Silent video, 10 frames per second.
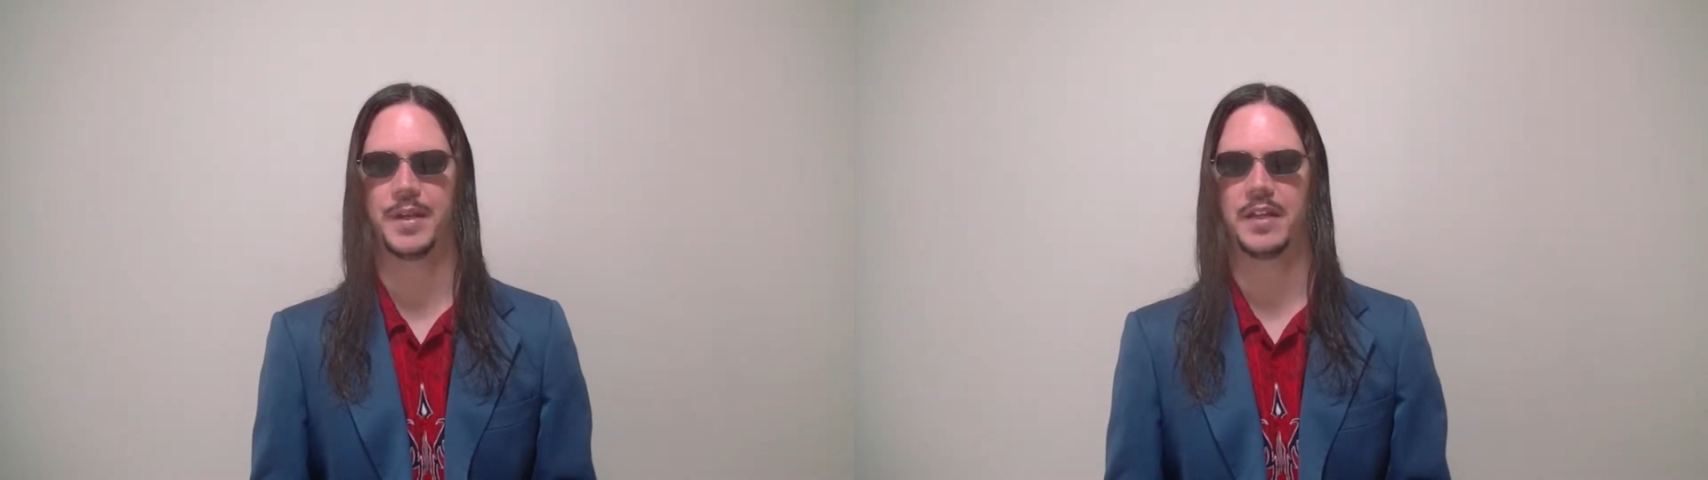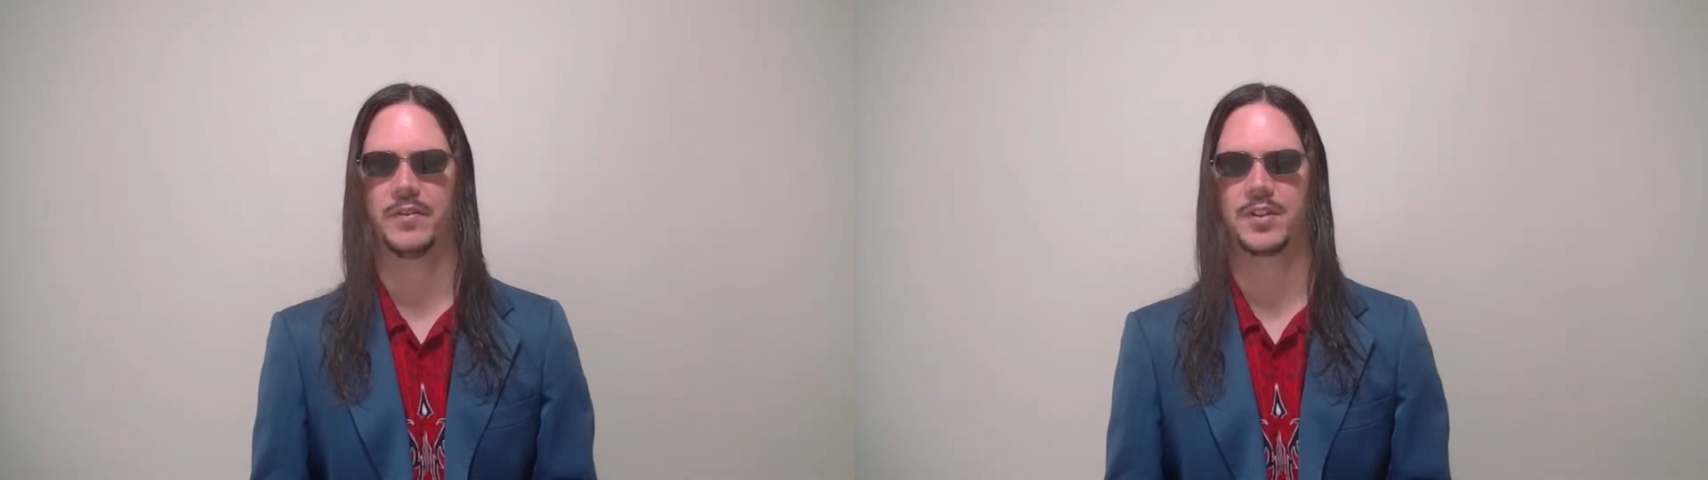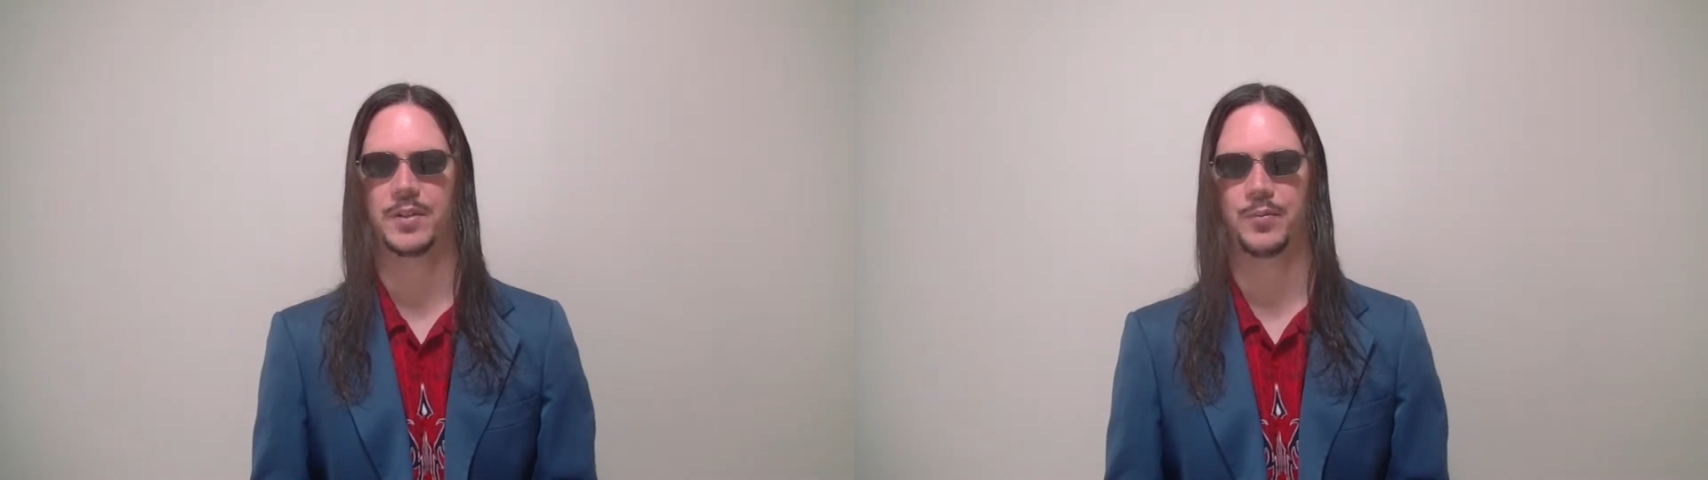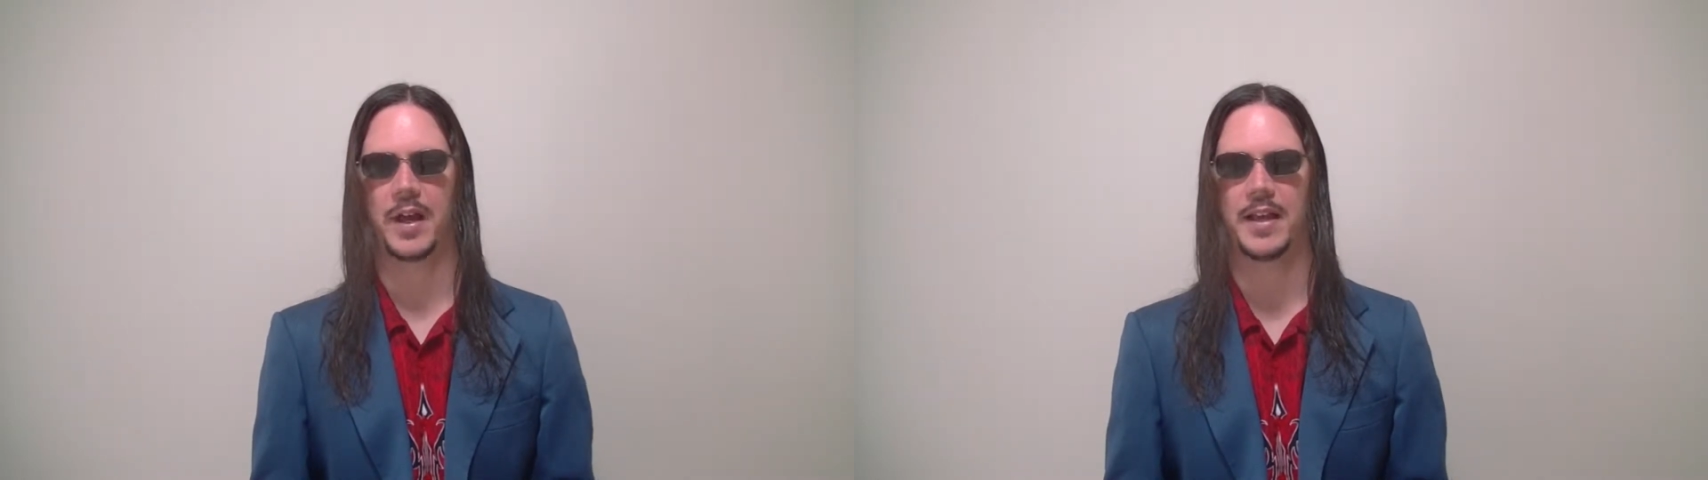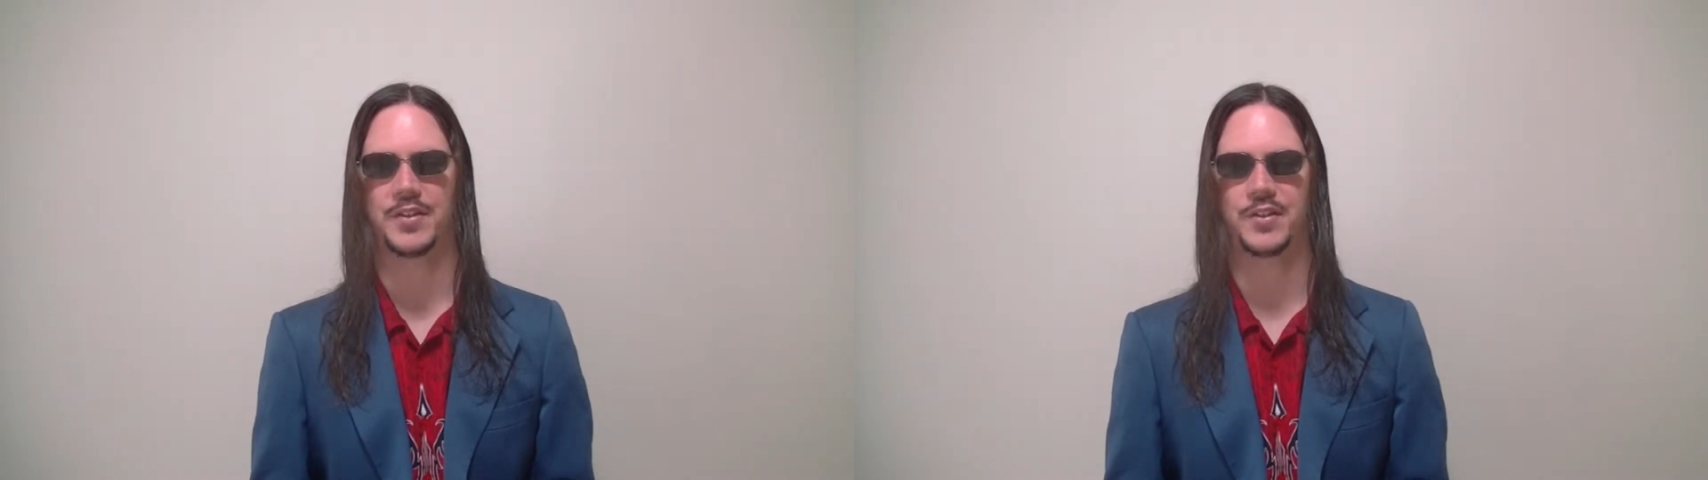bit of a
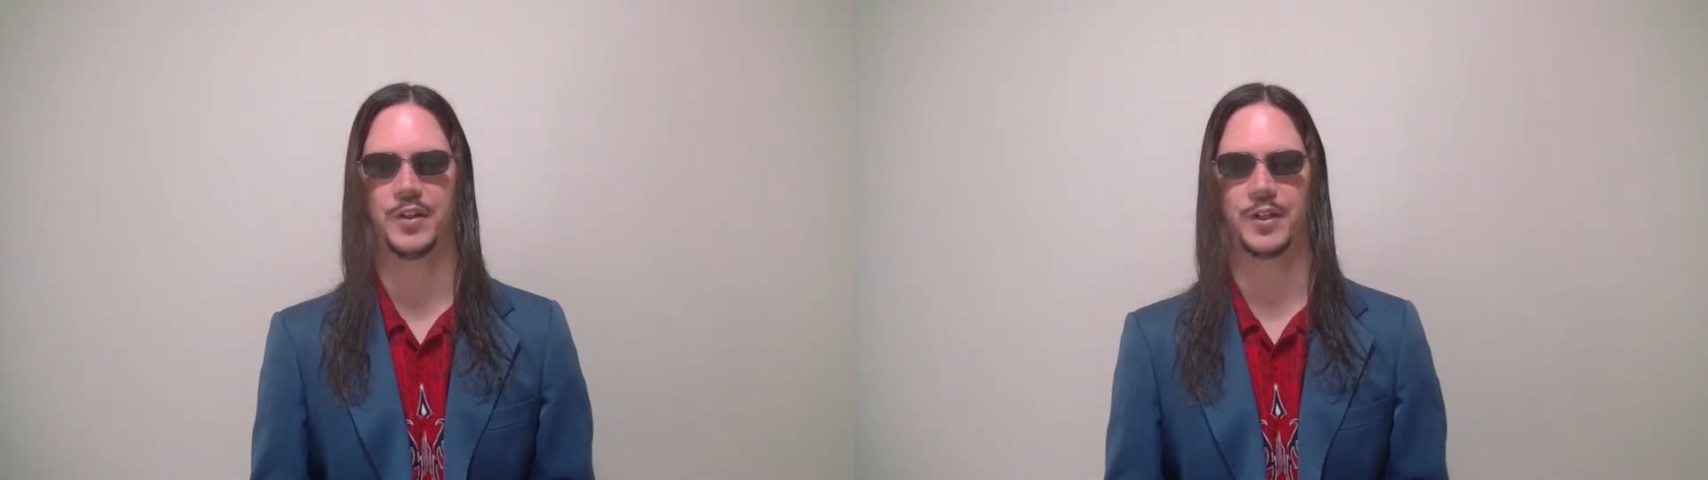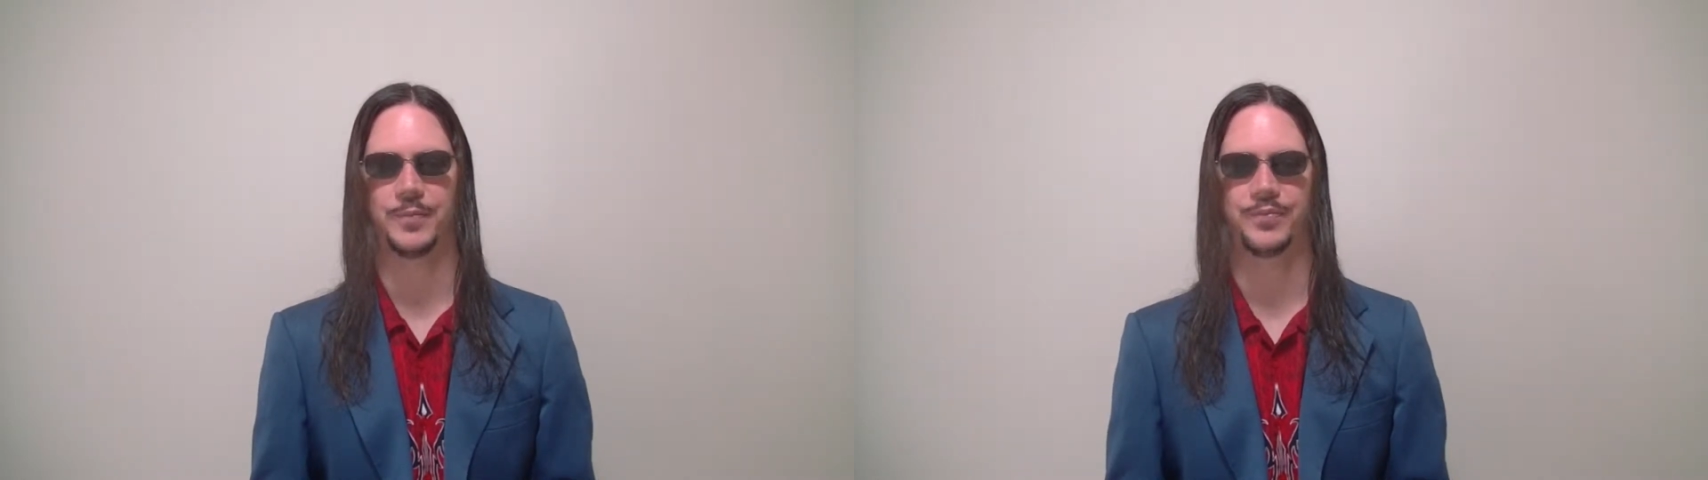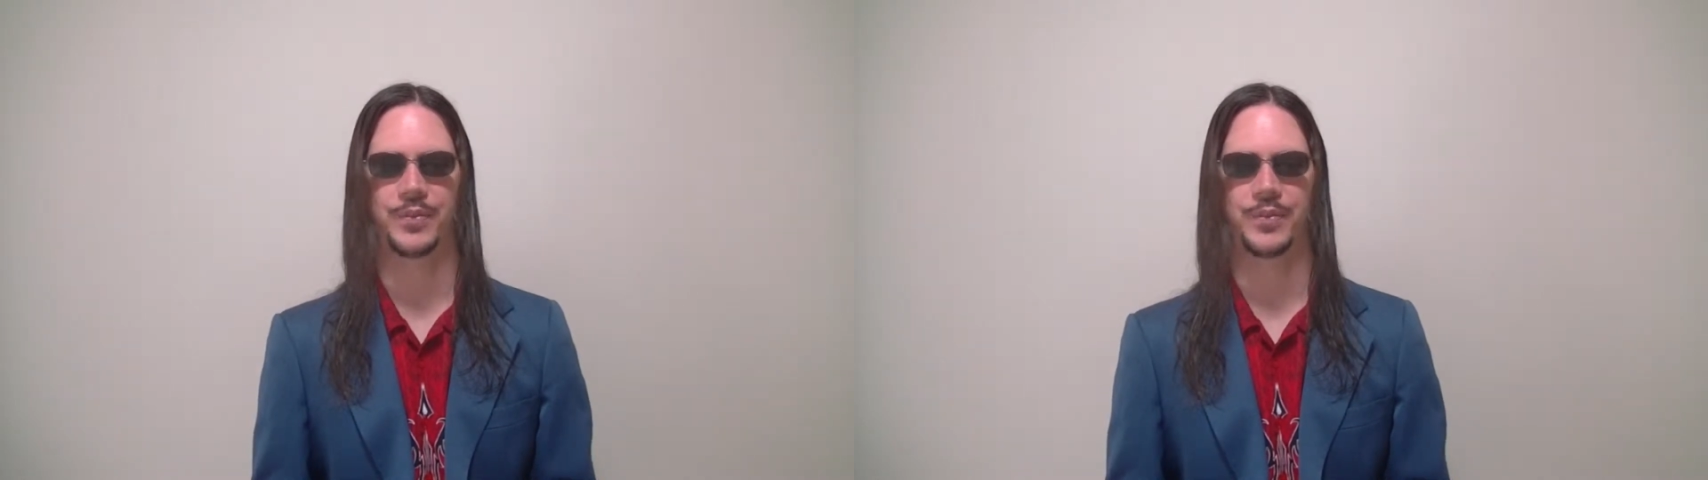surprise to you.